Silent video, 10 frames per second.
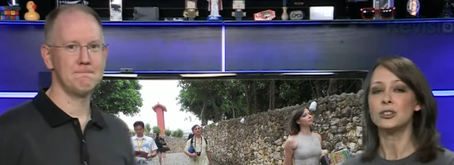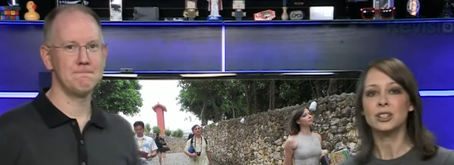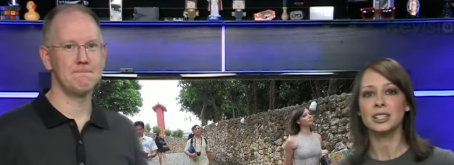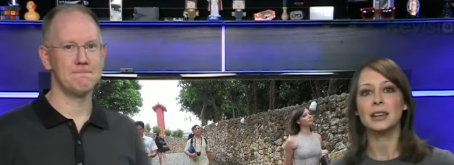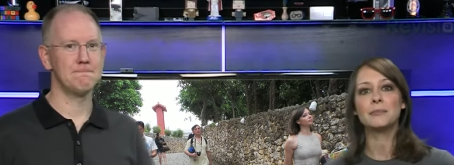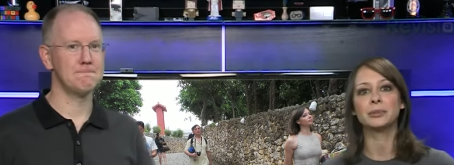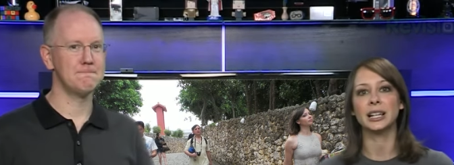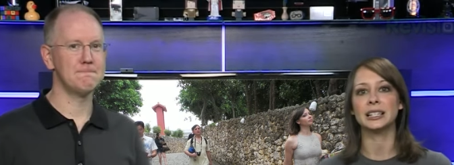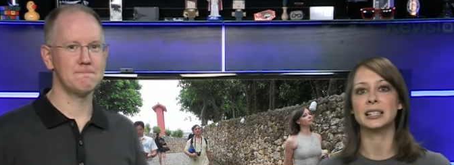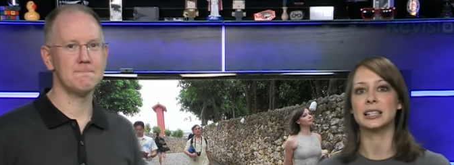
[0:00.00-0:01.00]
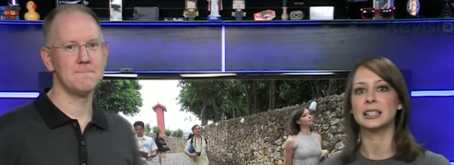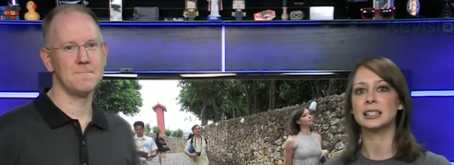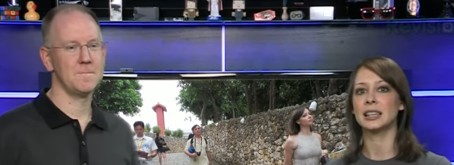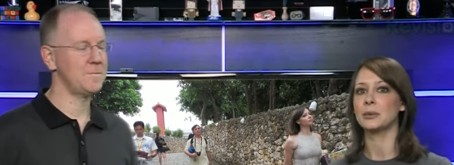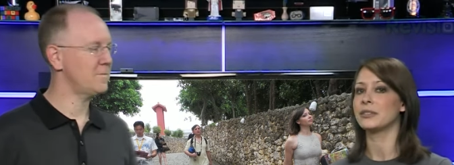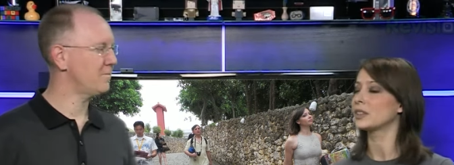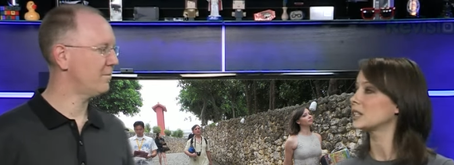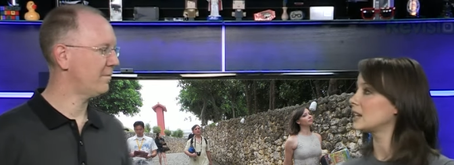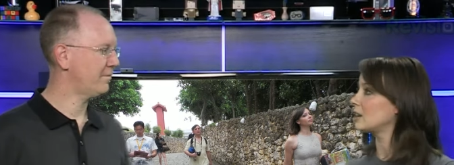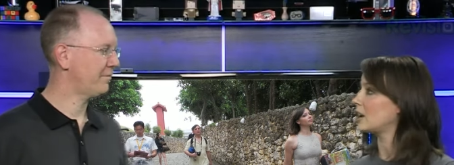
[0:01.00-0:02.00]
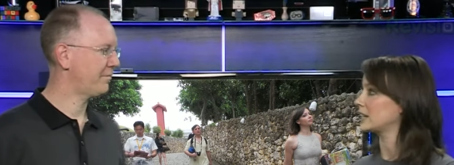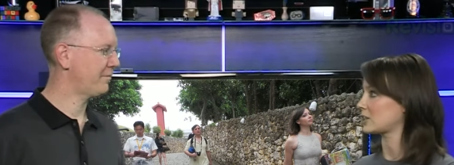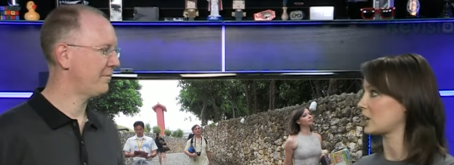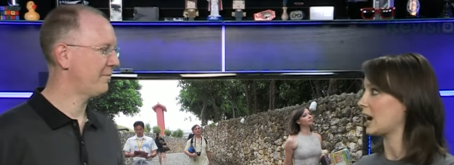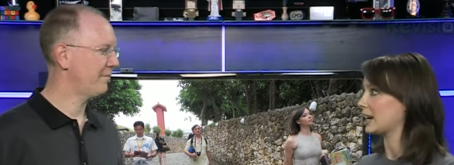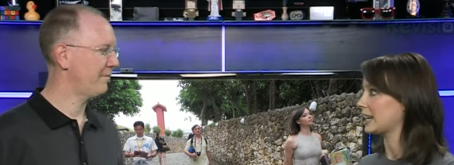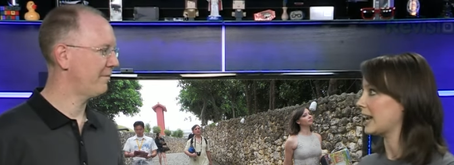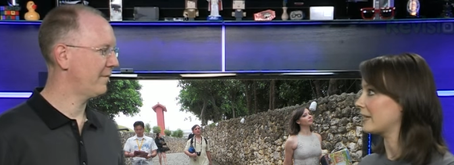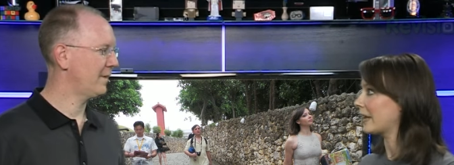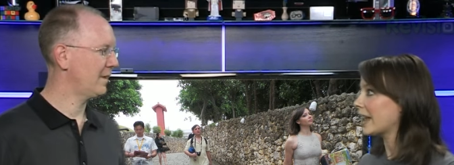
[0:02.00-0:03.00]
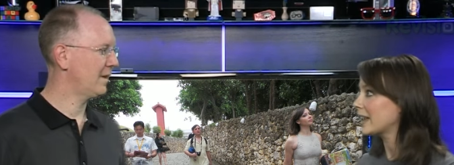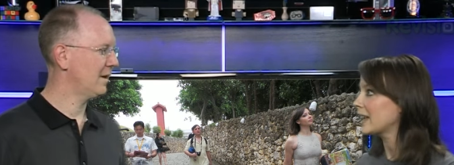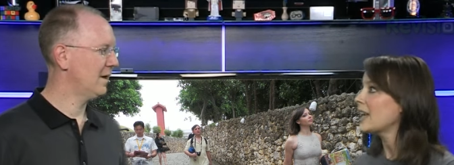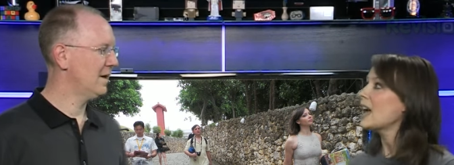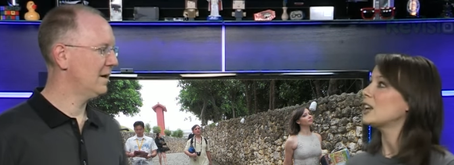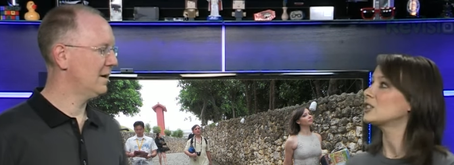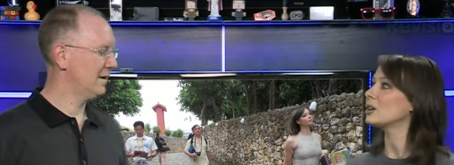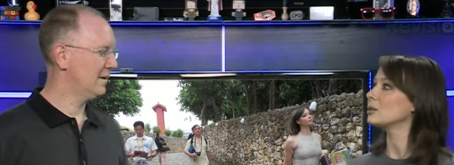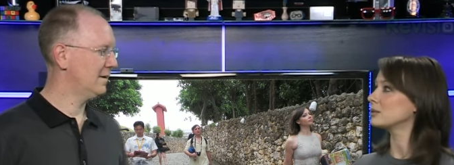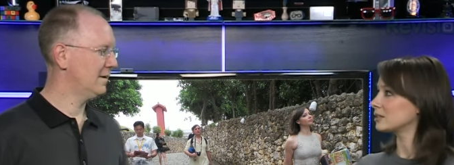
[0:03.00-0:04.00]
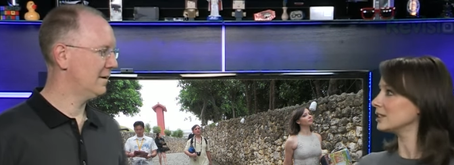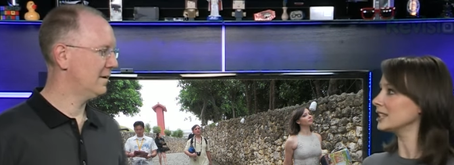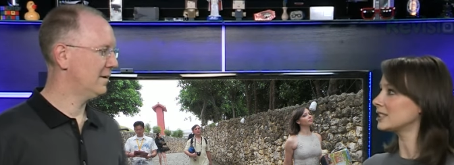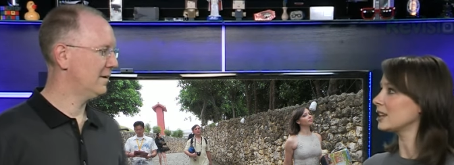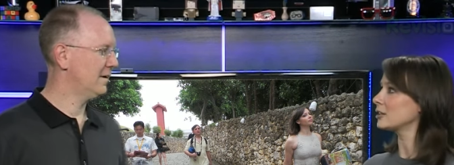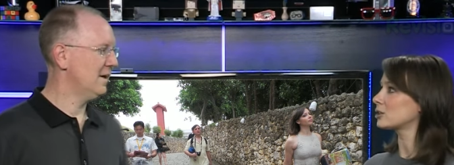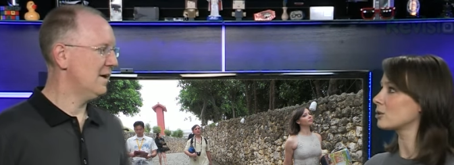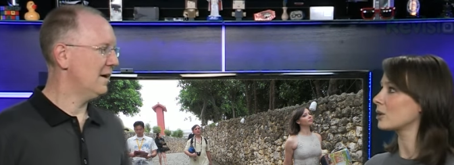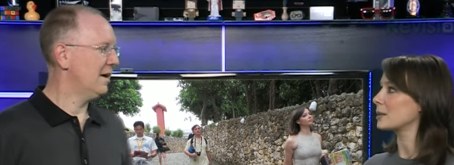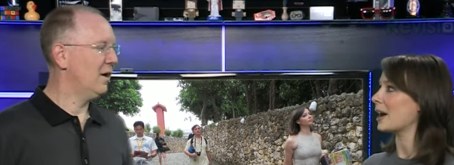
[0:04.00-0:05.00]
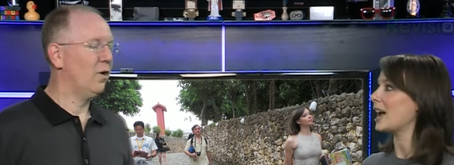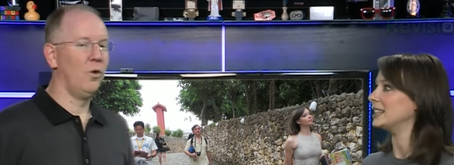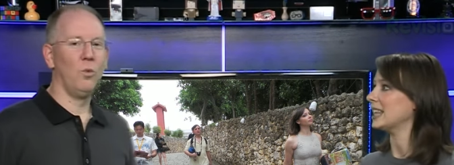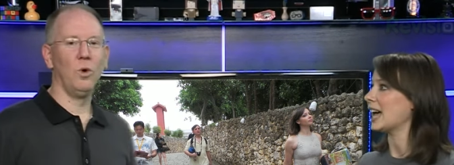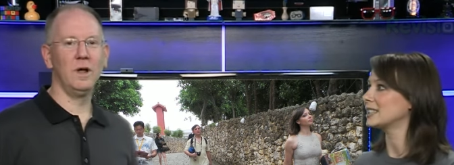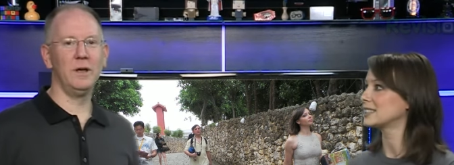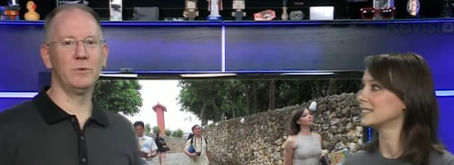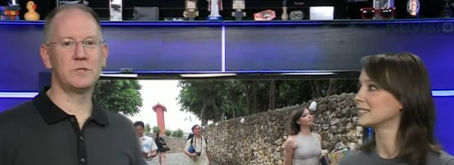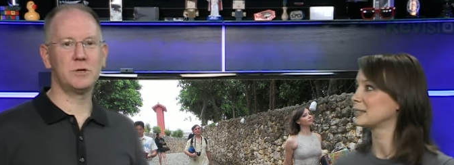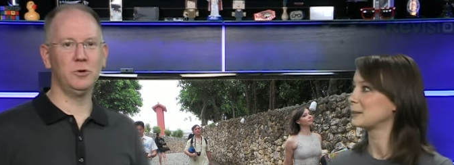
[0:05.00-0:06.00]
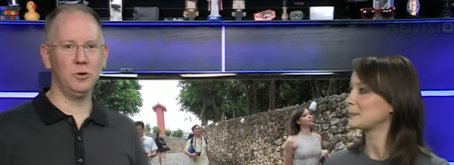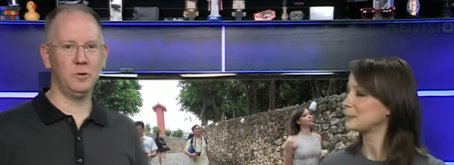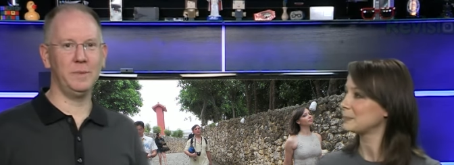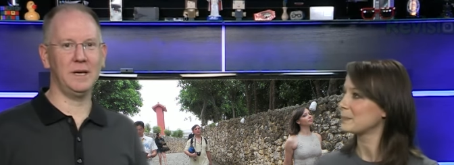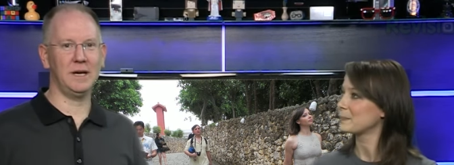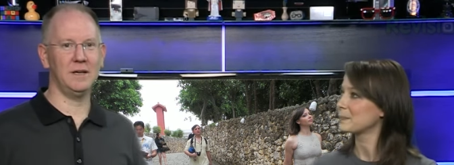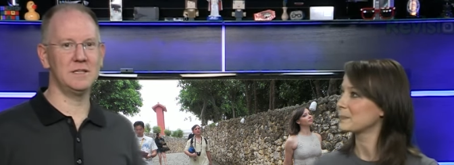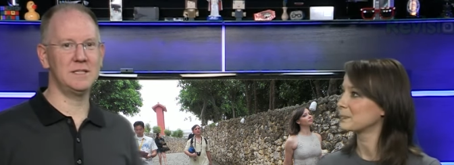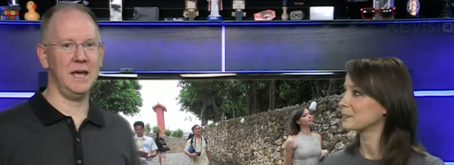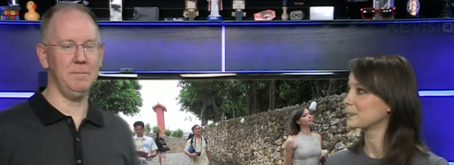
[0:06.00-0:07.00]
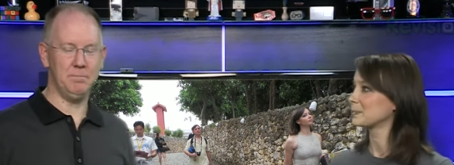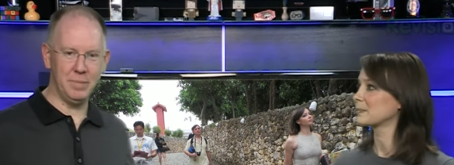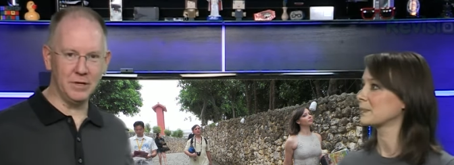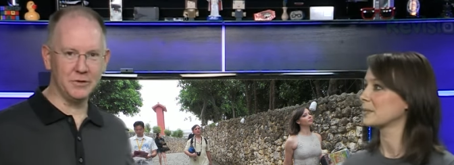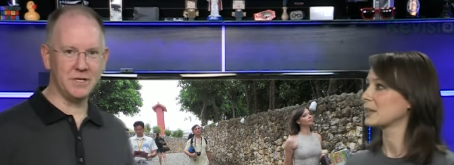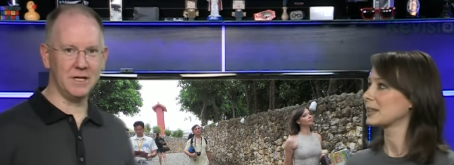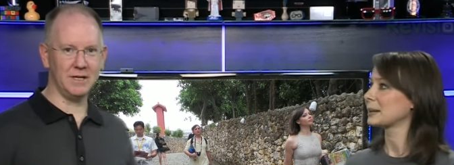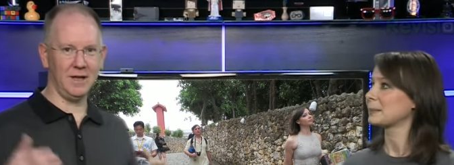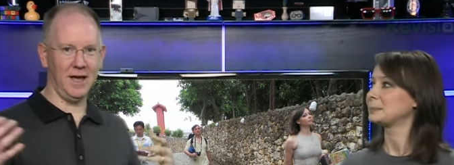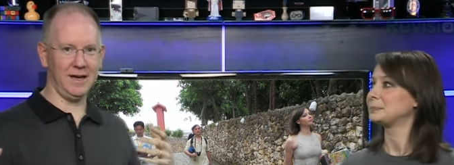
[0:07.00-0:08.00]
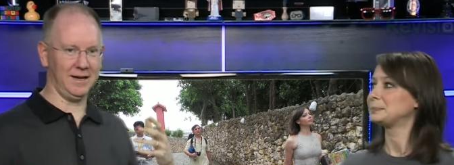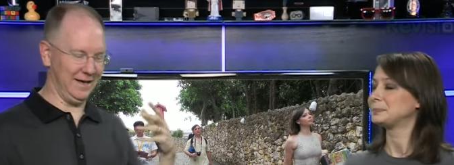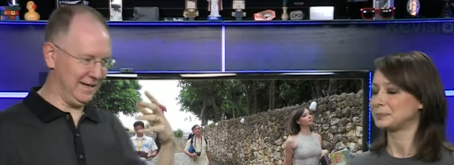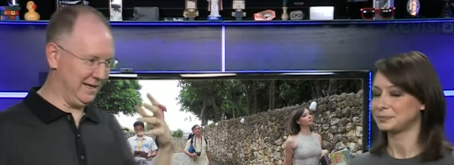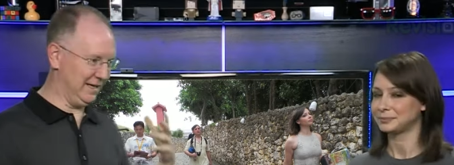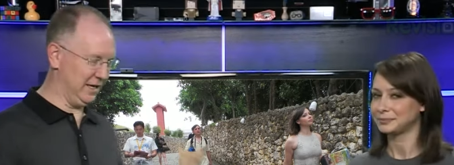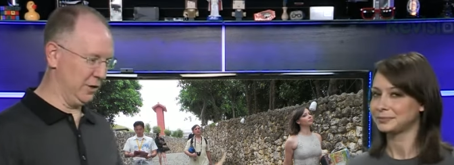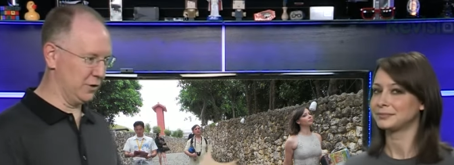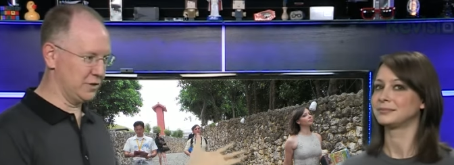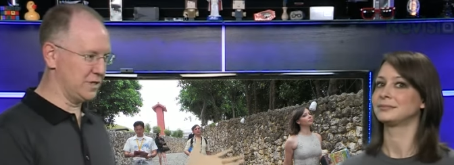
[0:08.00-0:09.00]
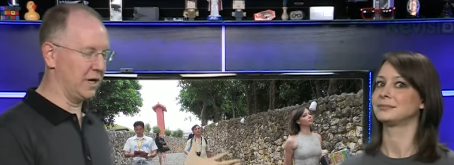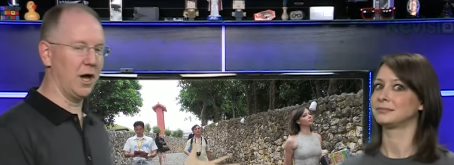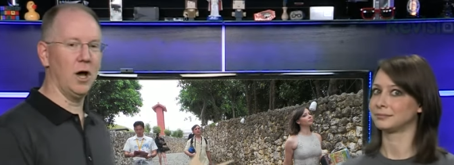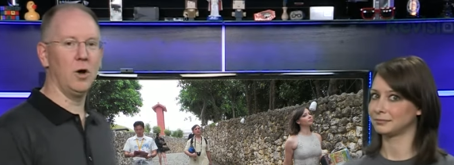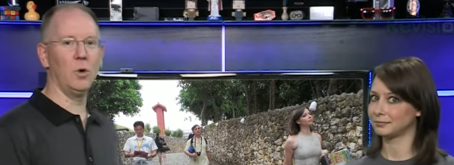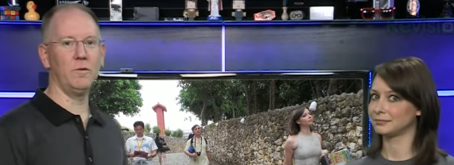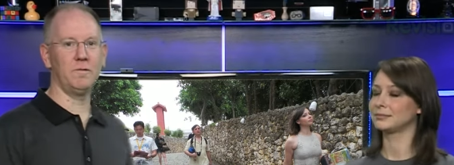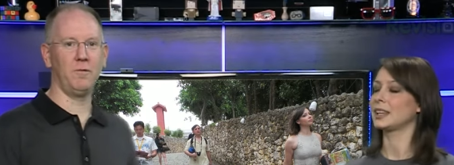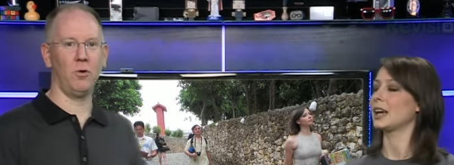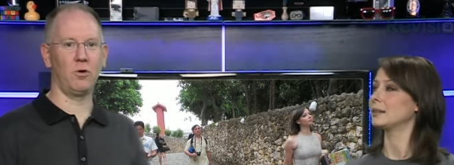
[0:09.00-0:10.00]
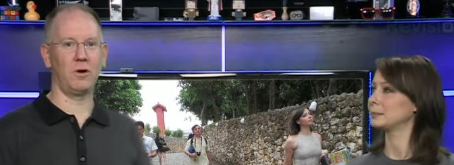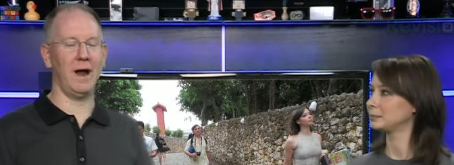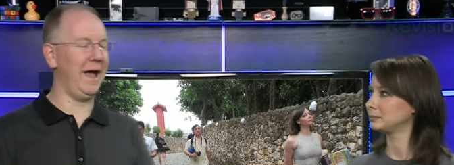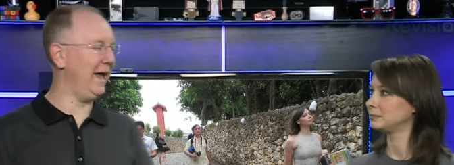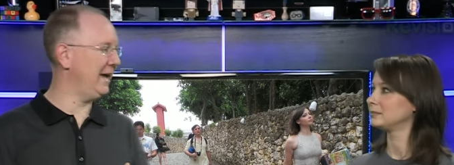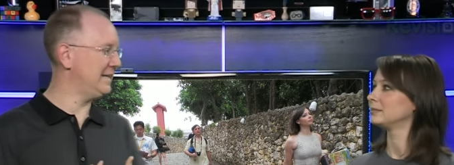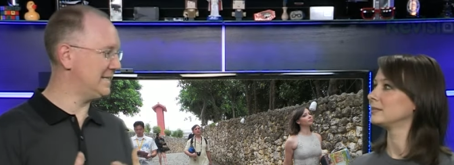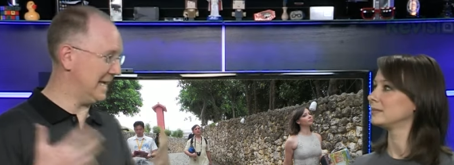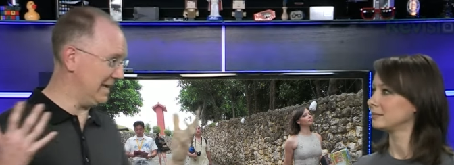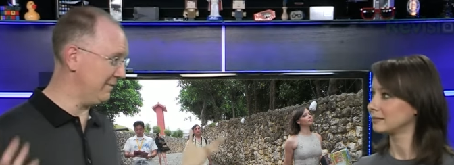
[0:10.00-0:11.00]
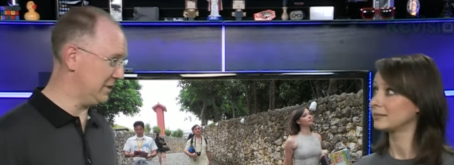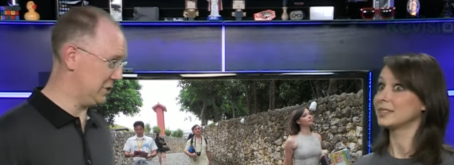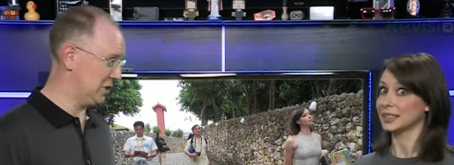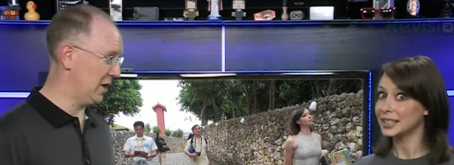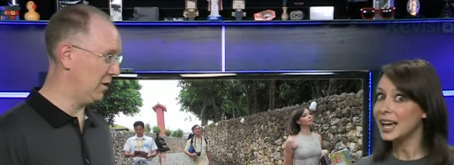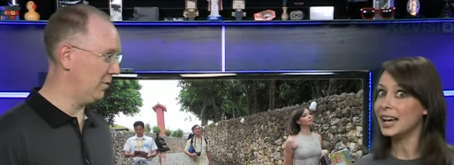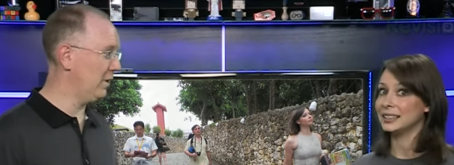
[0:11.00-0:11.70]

Speaker 1: interesting places that we visited on Ishigaki, I think. So let's tell the story behind that. Well, it
Speaker 2: was cool because they built it like years ago for a TV show.